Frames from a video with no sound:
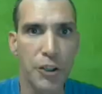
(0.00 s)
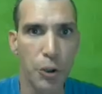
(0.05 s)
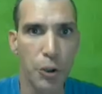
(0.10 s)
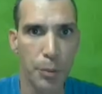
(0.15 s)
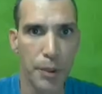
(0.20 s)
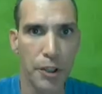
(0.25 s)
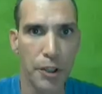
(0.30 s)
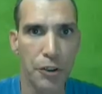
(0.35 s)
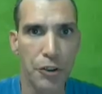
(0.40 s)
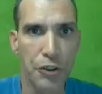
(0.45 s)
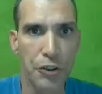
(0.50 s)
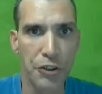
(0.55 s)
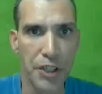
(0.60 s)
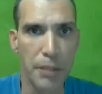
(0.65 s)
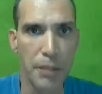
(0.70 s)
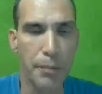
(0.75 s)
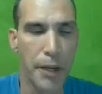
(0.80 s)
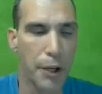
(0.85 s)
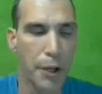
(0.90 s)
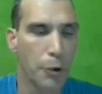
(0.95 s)
you'll be able to
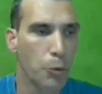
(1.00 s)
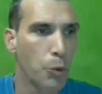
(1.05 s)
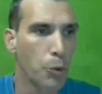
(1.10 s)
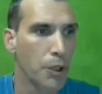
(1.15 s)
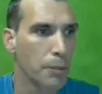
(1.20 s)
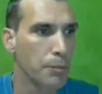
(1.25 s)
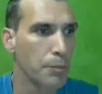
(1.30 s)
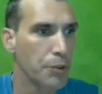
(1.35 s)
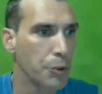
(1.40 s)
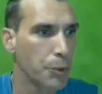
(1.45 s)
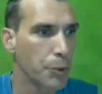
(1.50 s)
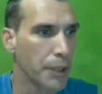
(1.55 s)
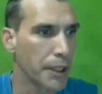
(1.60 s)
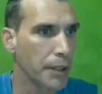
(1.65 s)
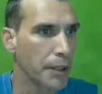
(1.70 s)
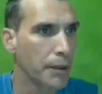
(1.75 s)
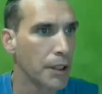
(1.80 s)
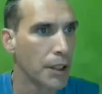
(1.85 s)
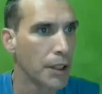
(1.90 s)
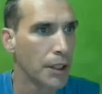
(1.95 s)
see better what I'm doing.
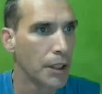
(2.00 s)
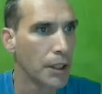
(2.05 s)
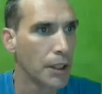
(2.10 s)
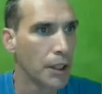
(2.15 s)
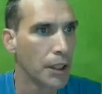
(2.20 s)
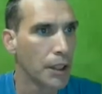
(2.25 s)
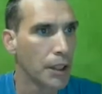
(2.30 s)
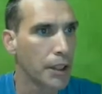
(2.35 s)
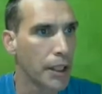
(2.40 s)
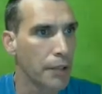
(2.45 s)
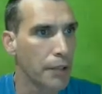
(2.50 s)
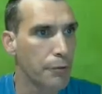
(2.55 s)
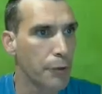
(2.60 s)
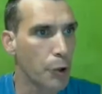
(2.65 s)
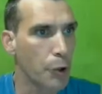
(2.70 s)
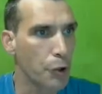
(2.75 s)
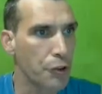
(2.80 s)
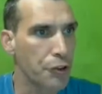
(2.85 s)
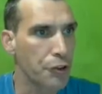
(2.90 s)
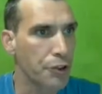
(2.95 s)
Okay,
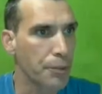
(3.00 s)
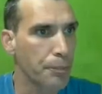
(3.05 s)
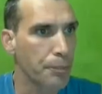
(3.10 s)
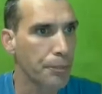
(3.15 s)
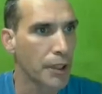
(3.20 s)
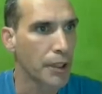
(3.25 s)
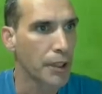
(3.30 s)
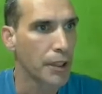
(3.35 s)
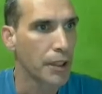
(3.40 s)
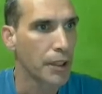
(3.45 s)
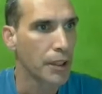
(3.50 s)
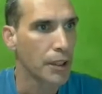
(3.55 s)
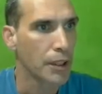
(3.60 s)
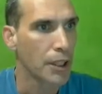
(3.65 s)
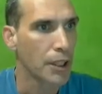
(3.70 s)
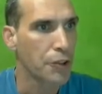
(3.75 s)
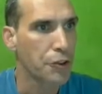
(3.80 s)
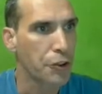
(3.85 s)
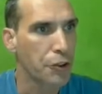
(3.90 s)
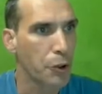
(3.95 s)
first,
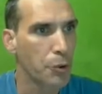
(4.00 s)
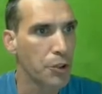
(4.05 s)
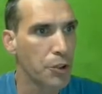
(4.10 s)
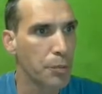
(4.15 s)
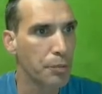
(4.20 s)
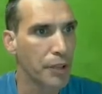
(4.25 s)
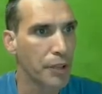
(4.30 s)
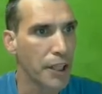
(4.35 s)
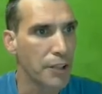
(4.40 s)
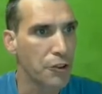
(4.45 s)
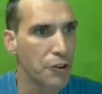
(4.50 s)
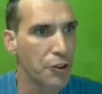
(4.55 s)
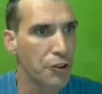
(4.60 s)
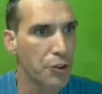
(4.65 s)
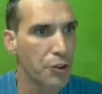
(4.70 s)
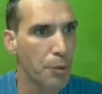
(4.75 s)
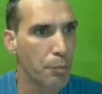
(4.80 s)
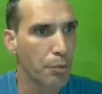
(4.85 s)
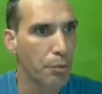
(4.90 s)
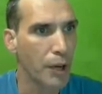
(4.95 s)
let's go into Places,
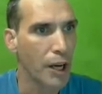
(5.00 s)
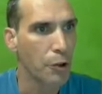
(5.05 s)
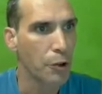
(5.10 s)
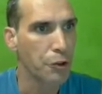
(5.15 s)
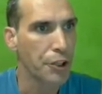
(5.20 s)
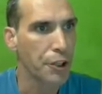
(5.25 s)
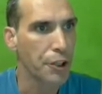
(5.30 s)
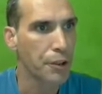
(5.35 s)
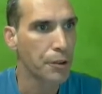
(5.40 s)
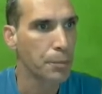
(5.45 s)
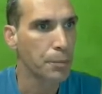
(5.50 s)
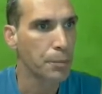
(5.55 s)
Browse here,